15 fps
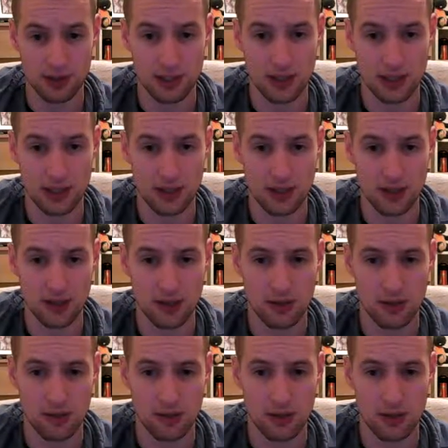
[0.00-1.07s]
Here you go,
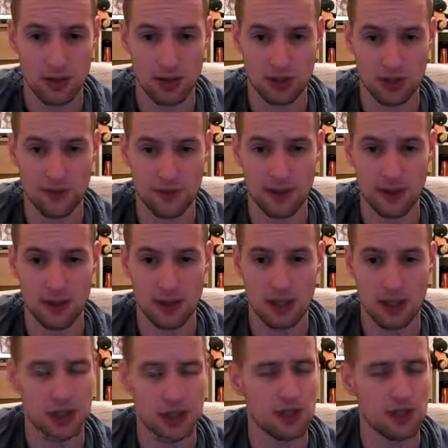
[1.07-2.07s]
Mark Schiffle, I